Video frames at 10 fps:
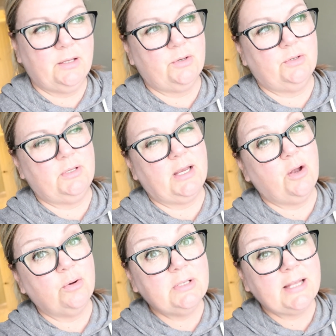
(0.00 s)
There's a
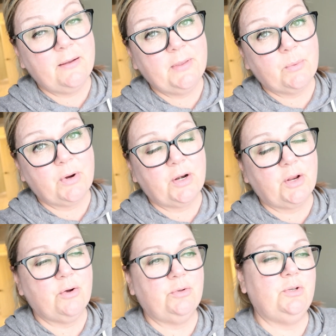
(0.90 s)
ghost town that we're going
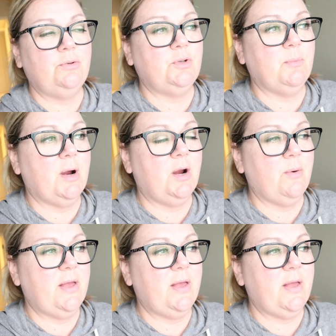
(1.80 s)
to go to tomorrow,